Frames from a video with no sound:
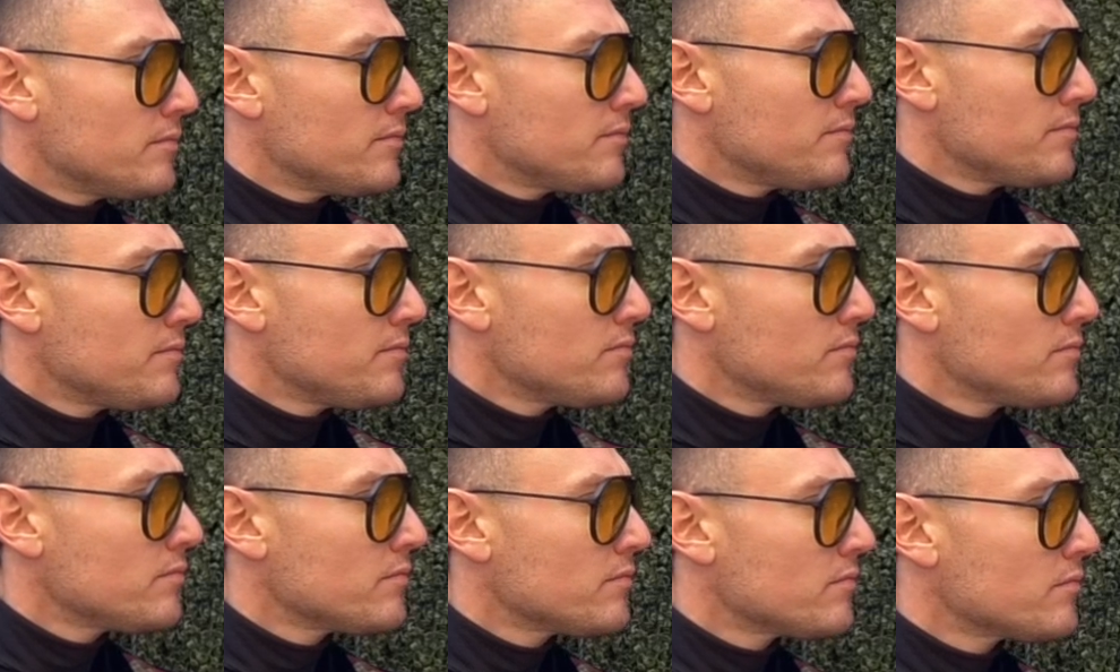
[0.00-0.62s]

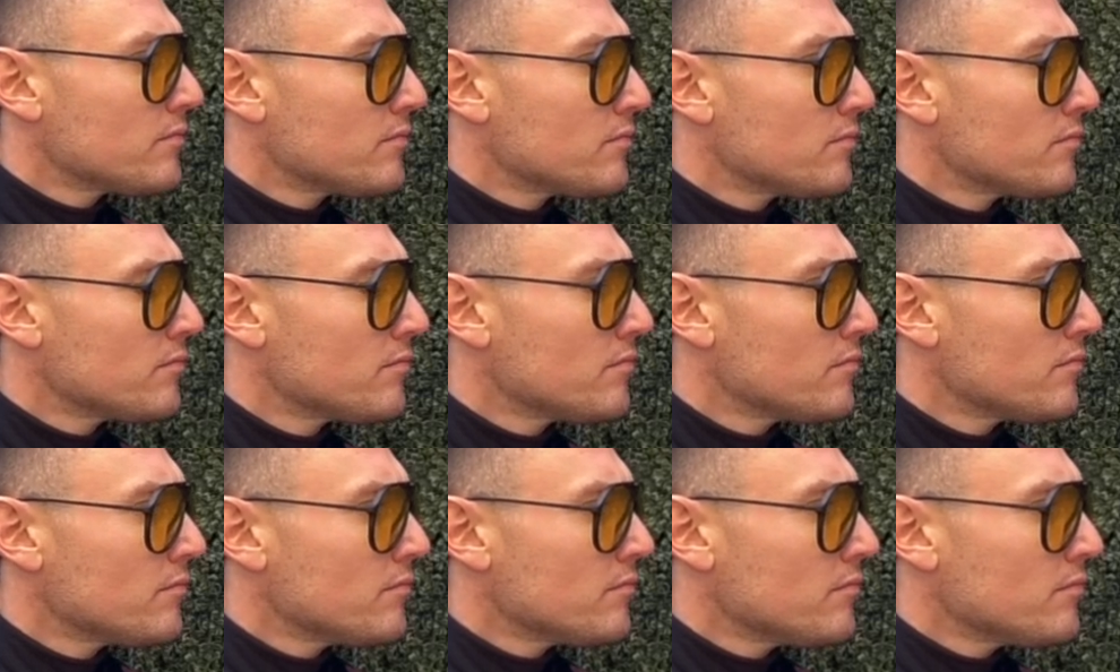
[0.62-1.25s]

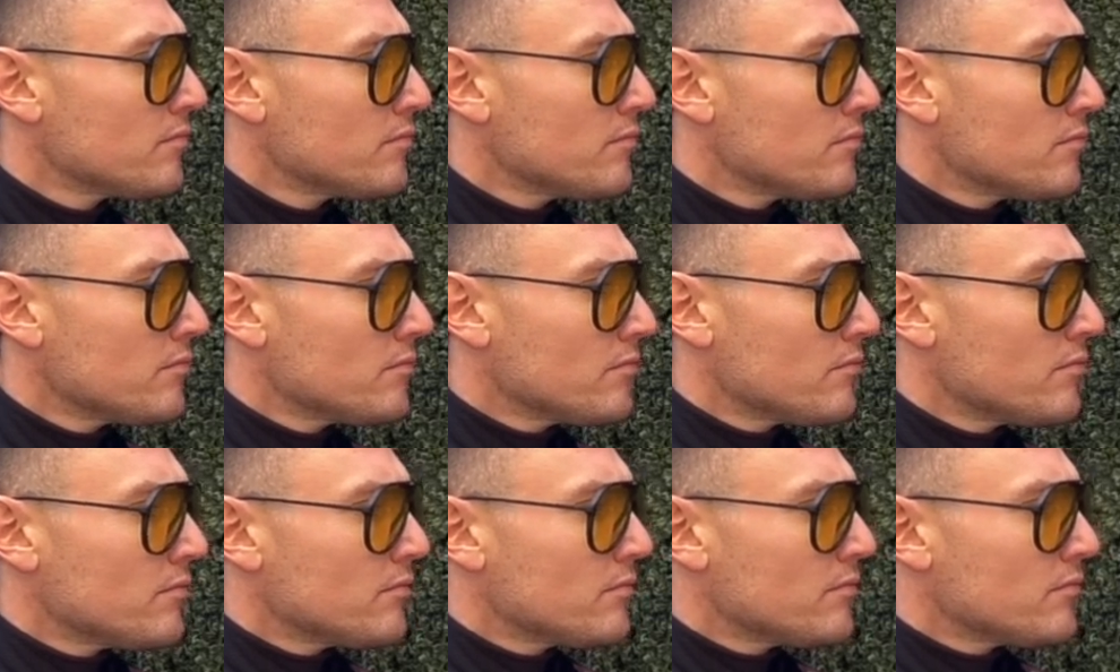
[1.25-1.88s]

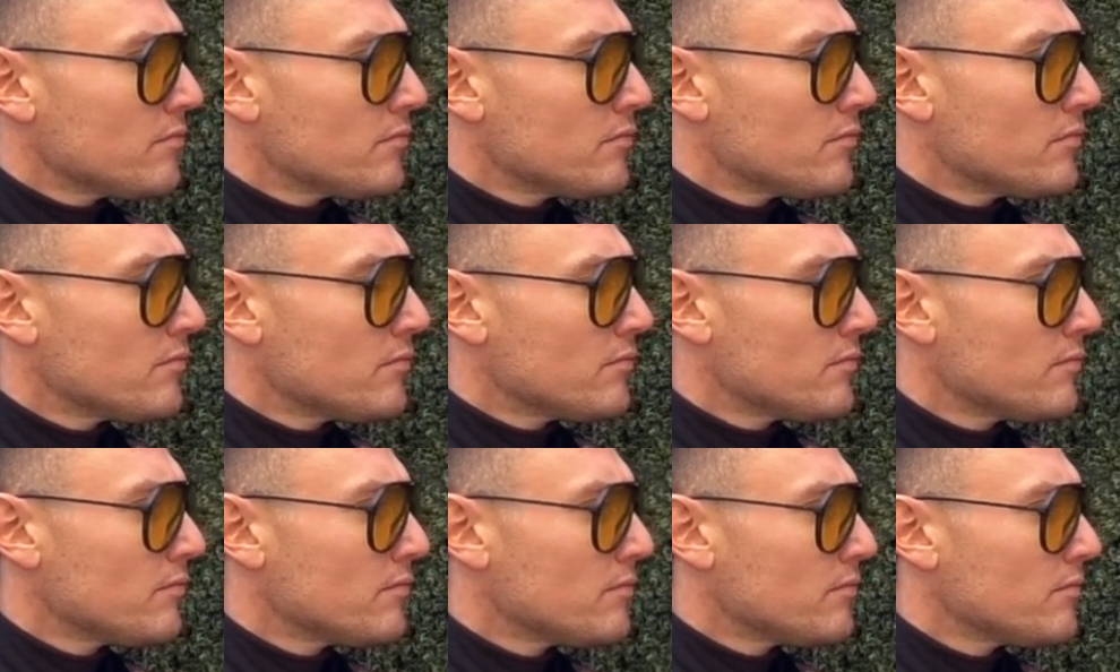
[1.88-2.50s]

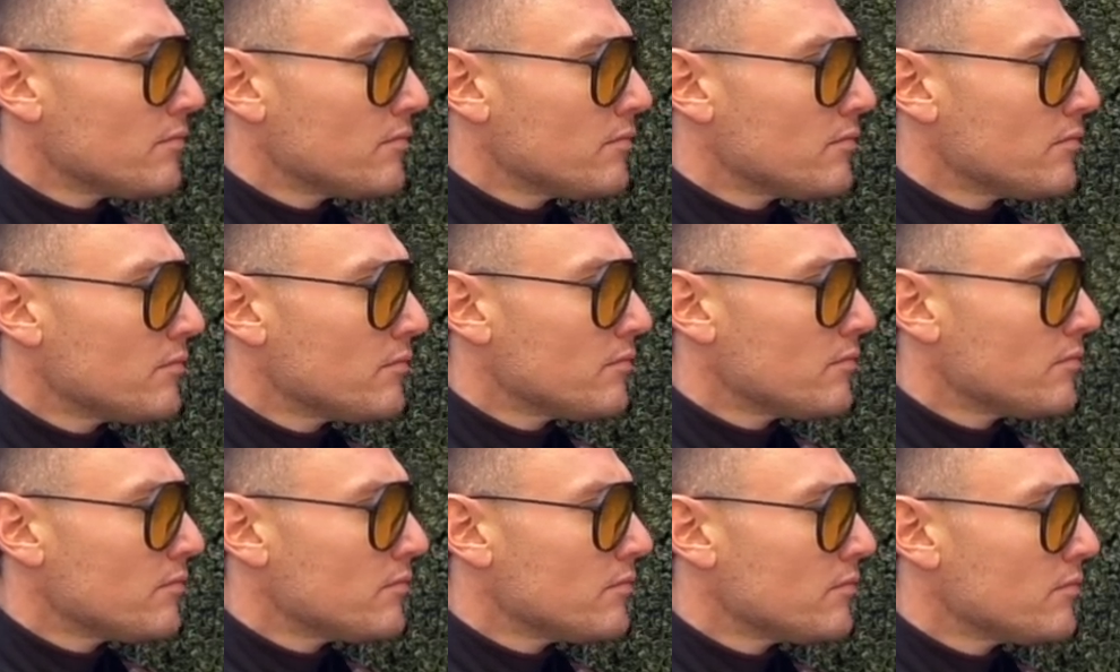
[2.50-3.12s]

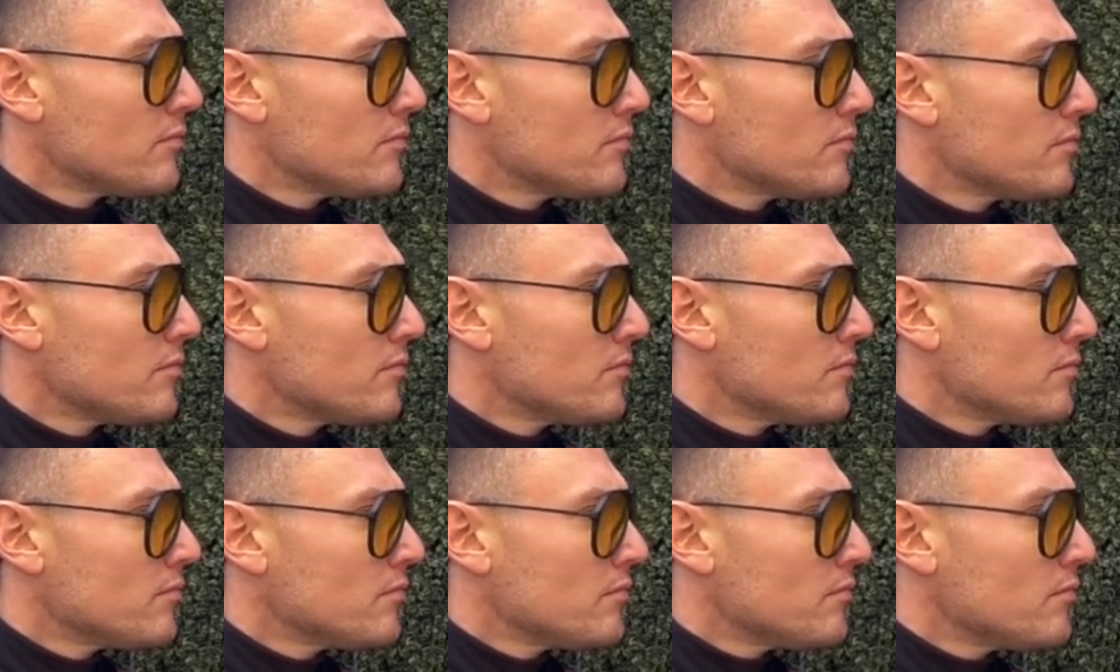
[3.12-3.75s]

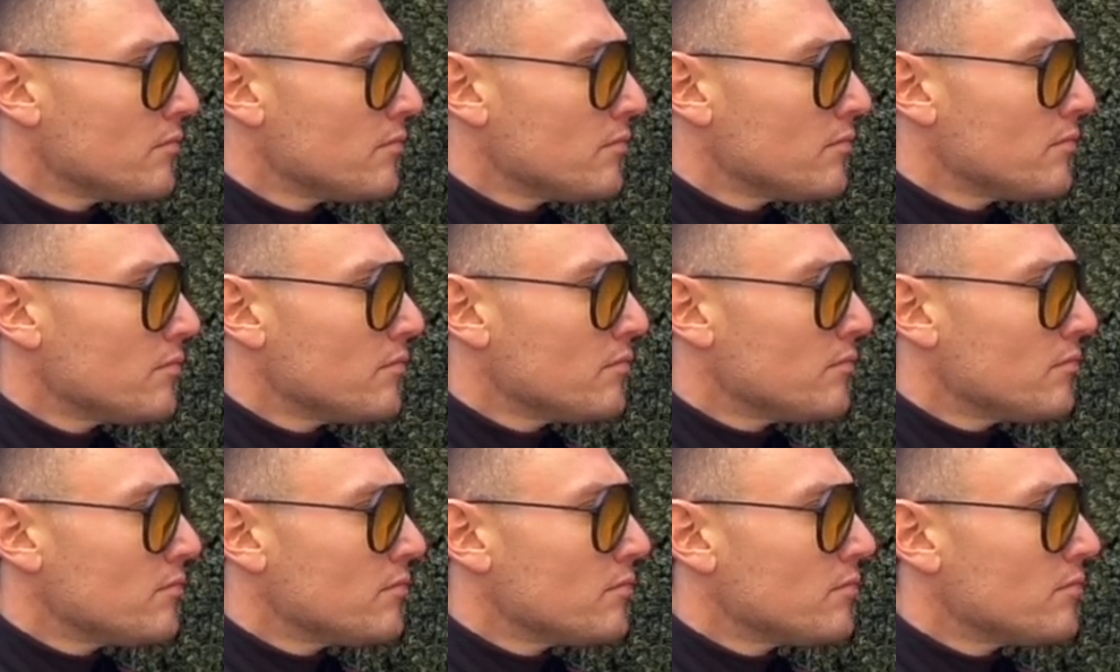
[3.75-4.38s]

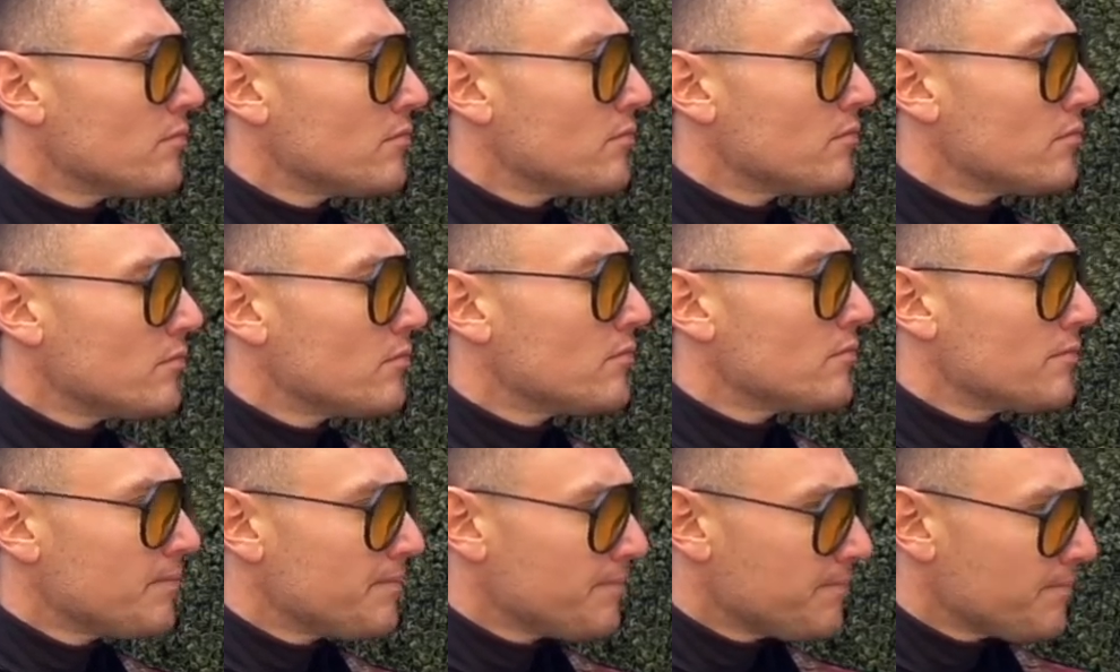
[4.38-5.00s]

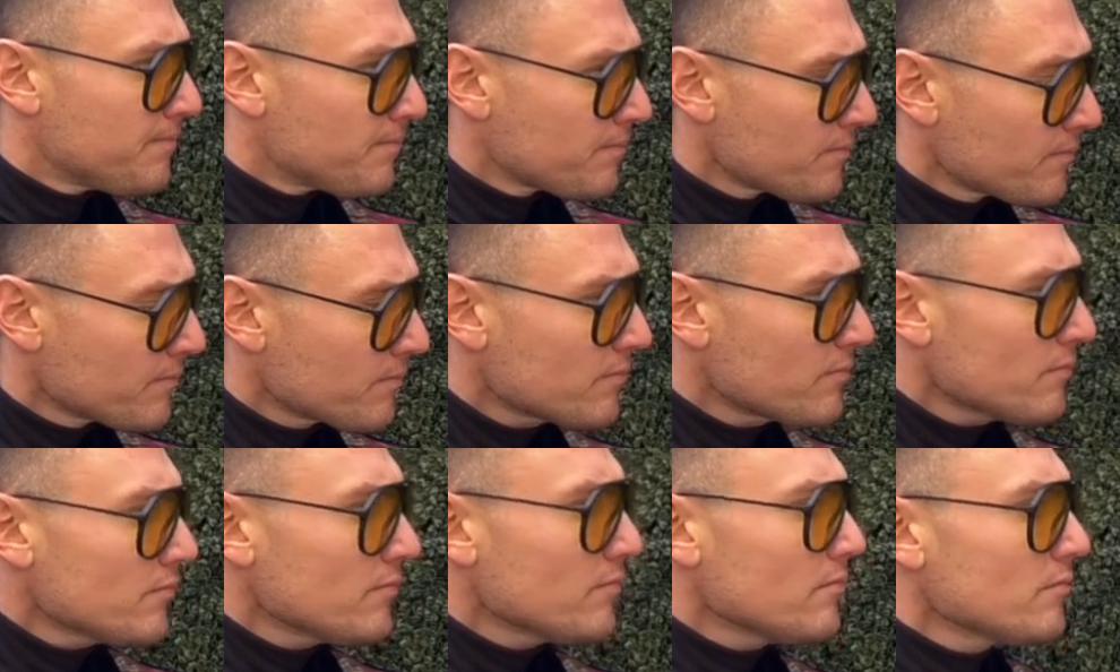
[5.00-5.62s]

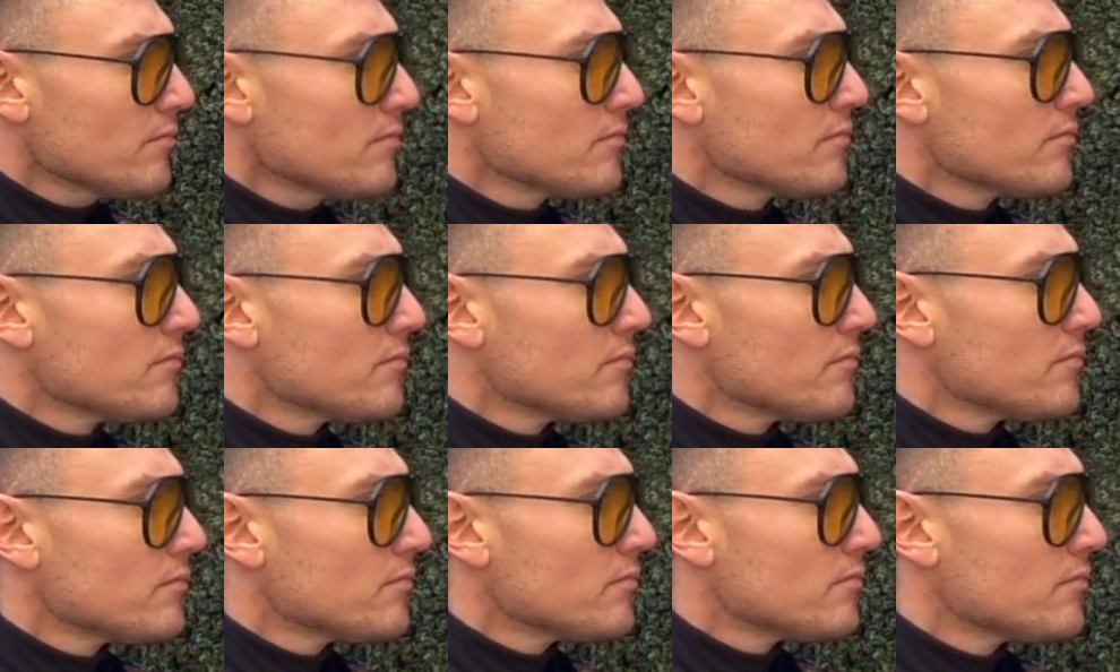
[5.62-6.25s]

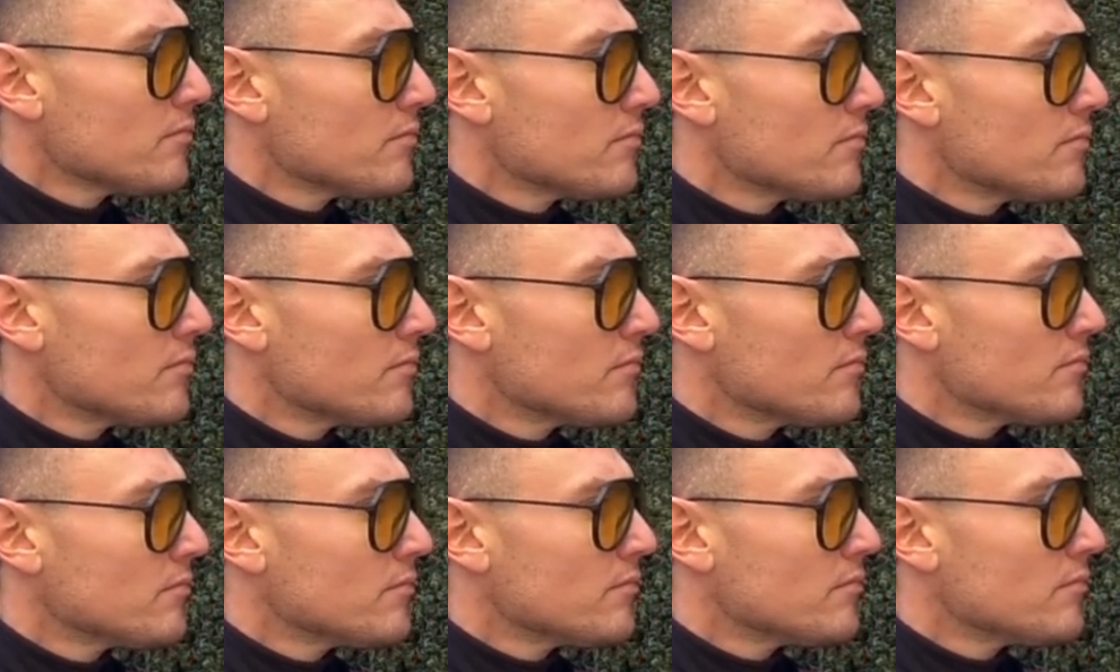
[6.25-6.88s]

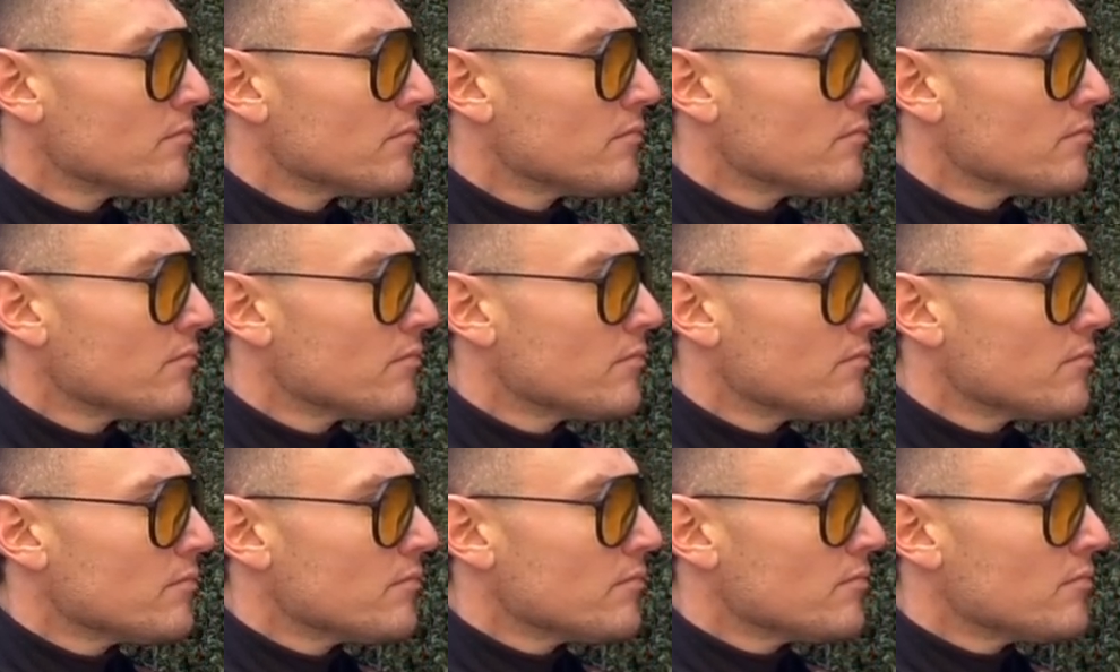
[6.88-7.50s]

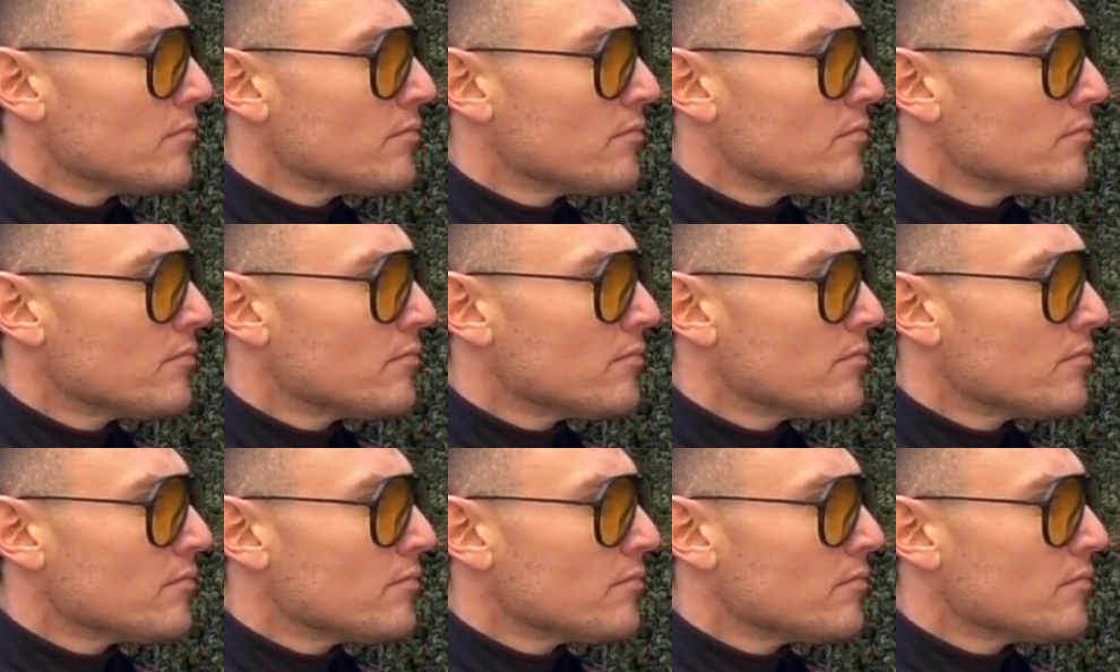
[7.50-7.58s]
[no speech]